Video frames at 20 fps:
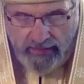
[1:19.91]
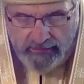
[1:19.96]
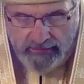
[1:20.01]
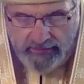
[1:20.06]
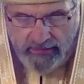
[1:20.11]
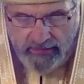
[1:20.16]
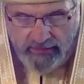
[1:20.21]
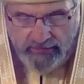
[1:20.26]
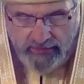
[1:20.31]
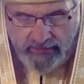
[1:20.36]

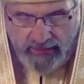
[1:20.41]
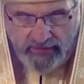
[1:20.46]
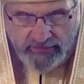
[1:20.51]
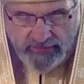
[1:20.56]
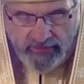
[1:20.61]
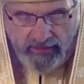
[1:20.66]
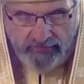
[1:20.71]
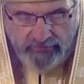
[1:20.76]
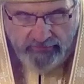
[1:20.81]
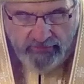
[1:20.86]
and 10
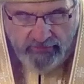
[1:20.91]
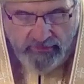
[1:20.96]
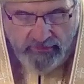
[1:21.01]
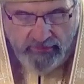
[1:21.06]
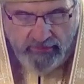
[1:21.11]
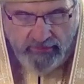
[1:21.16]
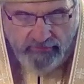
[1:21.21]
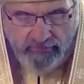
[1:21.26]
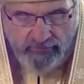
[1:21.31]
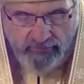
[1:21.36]
days after
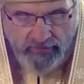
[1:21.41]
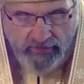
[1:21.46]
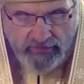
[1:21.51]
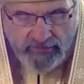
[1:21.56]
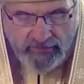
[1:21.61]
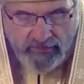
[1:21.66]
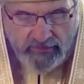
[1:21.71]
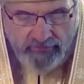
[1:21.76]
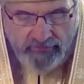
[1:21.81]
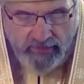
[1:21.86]
the
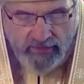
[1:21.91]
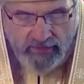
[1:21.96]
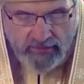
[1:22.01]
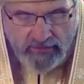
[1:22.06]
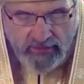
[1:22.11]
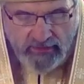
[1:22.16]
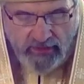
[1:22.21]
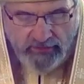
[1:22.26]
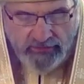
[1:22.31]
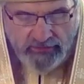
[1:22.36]
feast of the
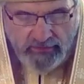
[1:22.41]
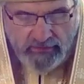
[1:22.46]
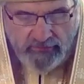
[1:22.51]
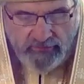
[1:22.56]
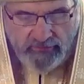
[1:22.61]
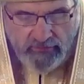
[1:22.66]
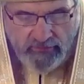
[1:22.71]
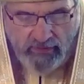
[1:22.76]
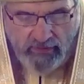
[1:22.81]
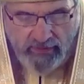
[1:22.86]
Ascension
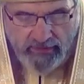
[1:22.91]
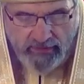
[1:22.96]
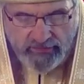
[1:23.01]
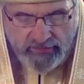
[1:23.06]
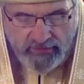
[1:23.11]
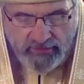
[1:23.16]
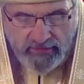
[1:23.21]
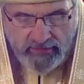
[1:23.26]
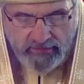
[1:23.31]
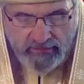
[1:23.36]
of
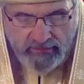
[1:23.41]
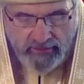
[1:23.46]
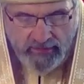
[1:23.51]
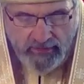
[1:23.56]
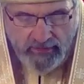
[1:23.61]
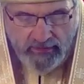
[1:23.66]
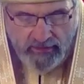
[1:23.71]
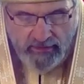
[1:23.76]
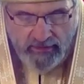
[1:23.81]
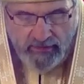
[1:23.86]
Christ.
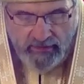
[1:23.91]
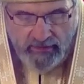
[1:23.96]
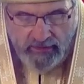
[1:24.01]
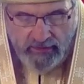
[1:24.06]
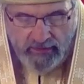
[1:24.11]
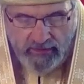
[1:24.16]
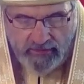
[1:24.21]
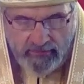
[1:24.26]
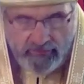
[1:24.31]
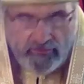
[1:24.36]

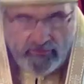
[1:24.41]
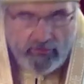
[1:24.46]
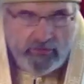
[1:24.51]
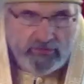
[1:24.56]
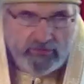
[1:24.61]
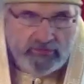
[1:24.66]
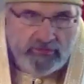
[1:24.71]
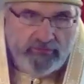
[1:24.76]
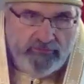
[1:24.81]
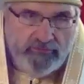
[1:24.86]
And, of
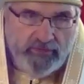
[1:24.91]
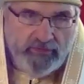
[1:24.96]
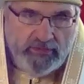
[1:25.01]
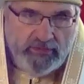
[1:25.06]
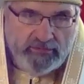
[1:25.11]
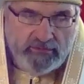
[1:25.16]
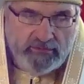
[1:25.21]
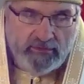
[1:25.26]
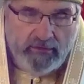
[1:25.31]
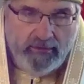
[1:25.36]
course, the
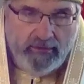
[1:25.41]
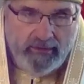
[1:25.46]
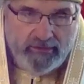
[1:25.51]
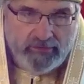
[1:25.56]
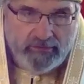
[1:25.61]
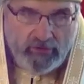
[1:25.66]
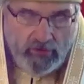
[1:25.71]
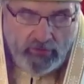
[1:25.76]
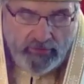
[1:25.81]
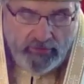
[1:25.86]
feast
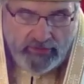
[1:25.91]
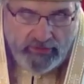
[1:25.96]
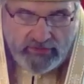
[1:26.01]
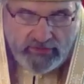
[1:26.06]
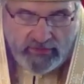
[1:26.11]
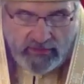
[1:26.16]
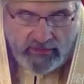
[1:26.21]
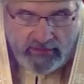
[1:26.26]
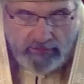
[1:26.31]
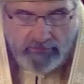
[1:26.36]
is
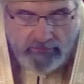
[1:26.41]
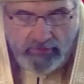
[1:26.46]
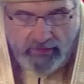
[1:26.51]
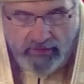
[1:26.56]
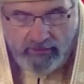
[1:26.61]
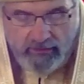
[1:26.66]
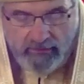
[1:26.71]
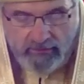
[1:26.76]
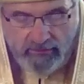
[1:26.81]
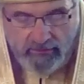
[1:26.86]
always
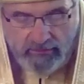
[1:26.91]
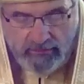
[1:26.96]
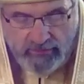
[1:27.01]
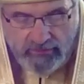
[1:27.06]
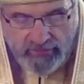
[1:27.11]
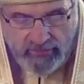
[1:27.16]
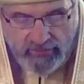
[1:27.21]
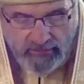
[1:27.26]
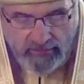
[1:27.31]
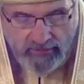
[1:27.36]
celebrated
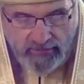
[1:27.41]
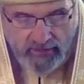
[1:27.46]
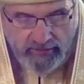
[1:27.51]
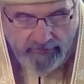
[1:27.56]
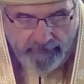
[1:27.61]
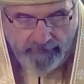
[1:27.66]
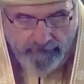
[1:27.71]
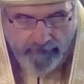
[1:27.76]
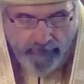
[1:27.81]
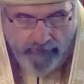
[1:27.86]
on the
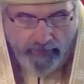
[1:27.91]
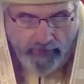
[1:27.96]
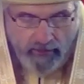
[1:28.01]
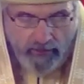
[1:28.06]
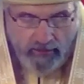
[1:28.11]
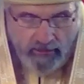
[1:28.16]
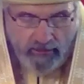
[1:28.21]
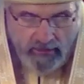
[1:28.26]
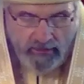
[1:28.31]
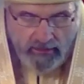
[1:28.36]
Sunday.
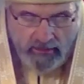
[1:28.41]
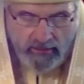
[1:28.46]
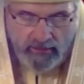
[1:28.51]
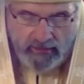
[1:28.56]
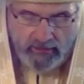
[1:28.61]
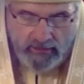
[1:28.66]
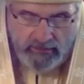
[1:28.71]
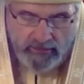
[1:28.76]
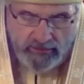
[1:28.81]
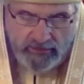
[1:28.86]

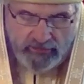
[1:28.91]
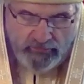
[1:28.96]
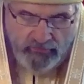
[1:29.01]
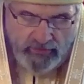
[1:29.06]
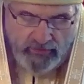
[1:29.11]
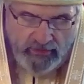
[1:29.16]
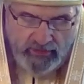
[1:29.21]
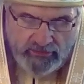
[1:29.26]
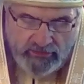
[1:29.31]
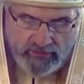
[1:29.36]

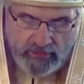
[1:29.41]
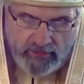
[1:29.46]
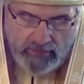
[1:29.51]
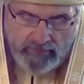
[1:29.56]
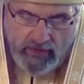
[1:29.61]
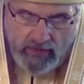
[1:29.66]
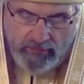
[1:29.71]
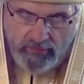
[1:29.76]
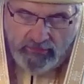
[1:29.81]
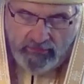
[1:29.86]
This feast
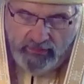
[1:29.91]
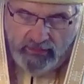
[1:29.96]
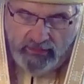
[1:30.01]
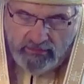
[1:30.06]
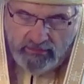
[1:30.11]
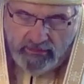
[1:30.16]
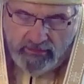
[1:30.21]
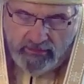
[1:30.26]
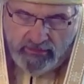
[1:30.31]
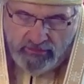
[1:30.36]

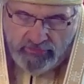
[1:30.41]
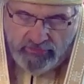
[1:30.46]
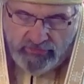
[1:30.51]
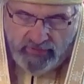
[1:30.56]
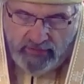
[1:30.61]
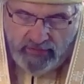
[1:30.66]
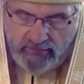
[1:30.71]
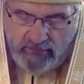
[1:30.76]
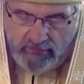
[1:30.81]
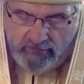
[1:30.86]
commemorates the
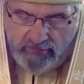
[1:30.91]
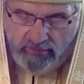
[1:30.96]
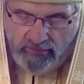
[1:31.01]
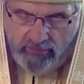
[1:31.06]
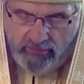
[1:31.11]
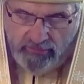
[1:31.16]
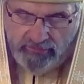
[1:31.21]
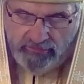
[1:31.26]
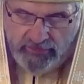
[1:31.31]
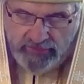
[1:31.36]
descent of
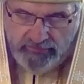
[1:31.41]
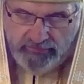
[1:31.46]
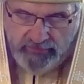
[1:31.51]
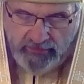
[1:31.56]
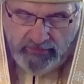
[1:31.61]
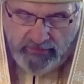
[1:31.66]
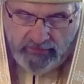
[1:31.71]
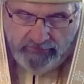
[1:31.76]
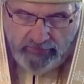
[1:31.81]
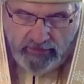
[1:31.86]
the Holy
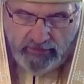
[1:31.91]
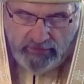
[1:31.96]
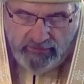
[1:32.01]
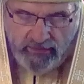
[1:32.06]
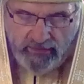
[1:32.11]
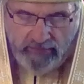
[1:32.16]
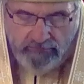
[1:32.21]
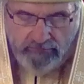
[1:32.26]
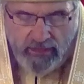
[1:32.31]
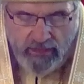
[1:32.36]
Spirit
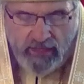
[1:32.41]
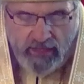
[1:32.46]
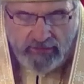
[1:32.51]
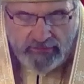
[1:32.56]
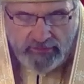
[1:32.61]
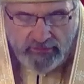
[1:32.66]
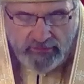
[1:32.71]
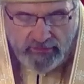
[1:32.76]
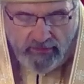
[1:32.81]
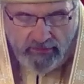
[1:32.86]
upon the
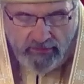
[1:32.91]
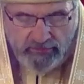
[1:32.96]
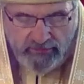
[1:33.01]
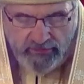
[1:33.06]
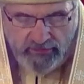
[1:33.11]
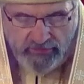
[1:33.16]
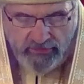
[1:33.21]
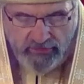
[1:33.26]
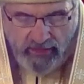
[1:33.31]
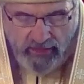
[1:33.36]
apostles
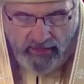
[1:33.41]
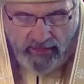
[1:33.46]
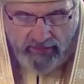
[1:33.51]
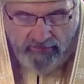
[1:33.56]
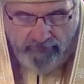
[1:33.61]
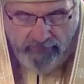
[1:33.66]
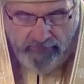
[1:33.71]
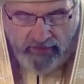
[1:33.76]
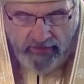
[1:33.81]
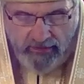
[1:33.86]
on this
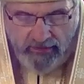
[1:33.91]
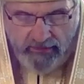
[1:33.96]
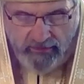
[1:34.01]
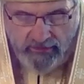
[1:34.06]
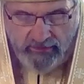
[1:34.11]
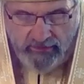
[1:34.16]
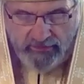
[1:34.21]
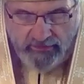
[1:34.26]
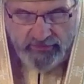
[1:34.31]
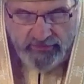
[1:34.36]
day of
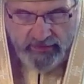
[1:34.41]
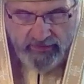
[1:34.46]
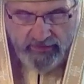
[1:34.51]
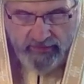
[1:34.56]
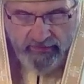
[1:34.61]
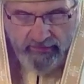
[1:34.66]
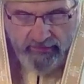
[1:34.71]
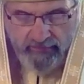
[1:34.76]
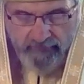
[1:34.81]
Pentecost,